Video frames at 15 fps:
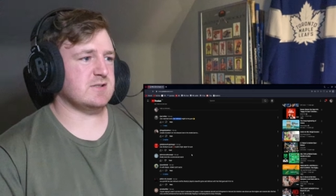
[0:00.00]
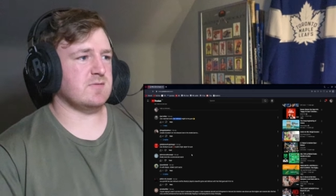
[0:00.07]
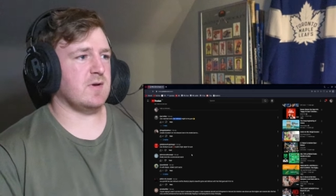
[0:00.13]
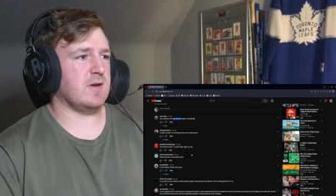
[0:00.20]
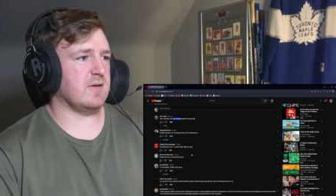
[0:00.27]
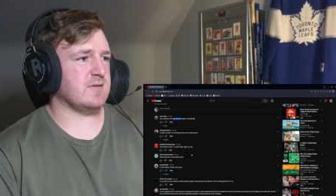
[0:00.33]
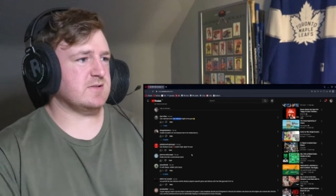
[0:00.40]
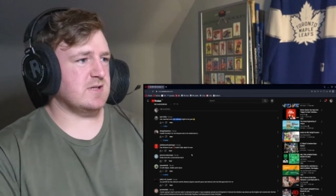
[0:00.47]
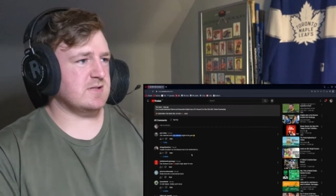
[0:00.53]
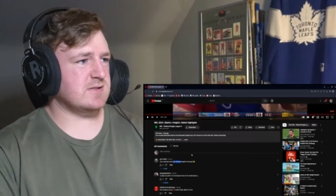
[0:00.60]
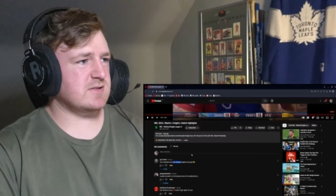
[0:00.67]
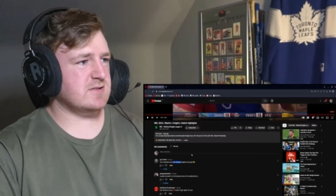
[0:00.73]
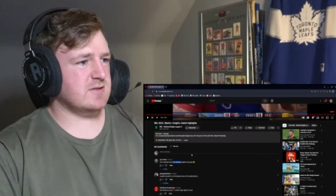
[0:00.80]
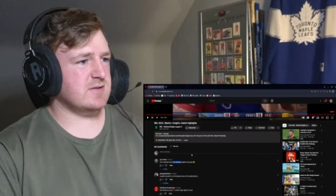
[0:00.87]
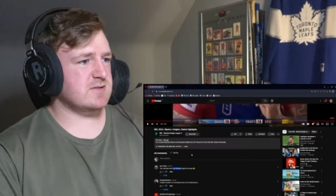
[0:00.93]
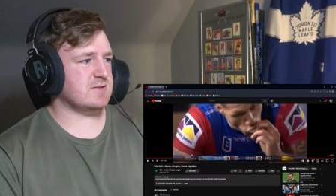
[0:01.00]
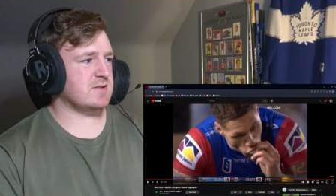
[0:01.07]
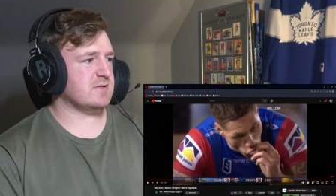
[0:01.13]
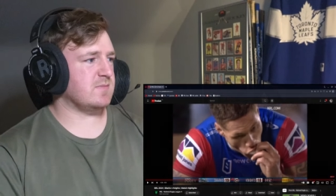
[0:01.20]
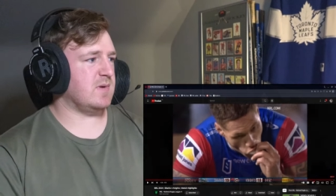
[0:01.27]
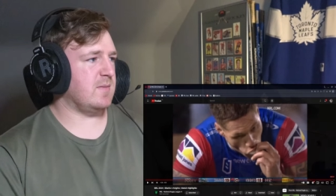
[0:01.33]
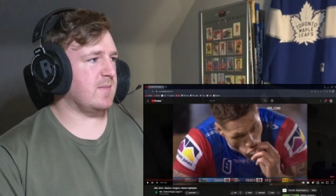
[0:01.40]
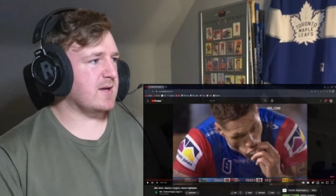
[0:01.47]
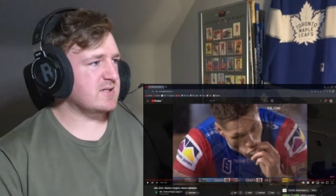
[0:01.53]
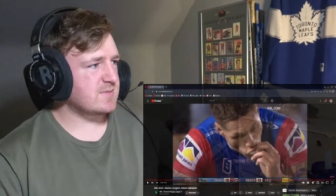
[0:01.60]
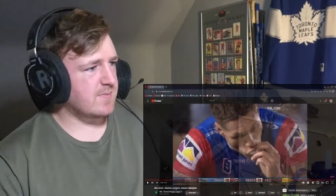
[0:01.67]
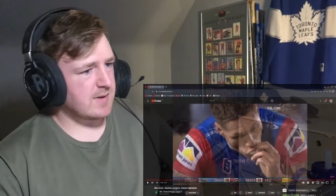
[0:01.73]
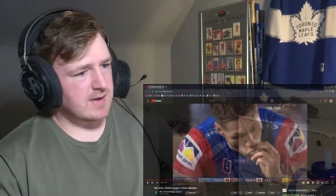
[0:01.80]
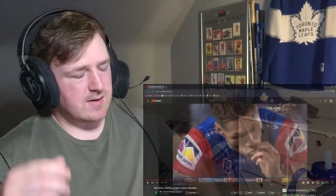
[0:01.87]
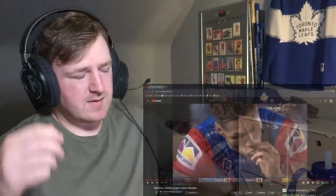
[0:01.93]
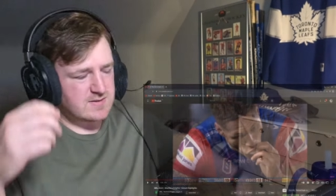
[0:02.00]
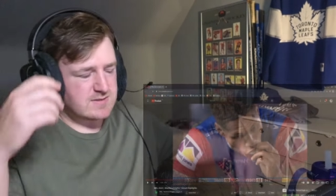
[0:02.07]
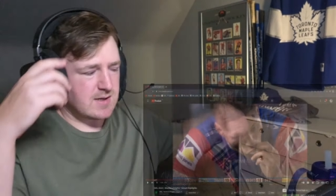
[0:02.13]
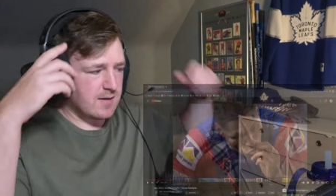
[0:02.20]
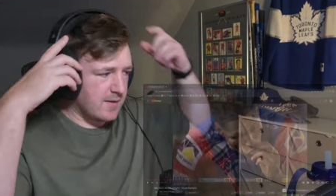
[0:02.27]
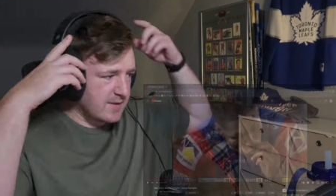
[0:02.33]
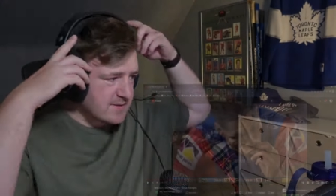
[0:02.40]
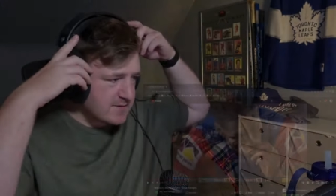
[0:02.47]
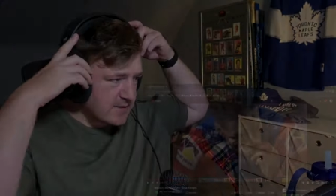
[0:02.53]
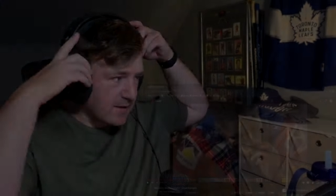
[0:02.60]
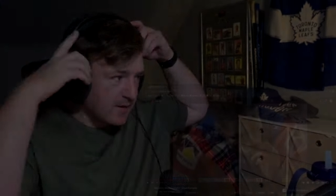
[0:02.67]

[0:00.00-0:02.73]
regular season, so it doesn't mean much. But anyways, okay, let's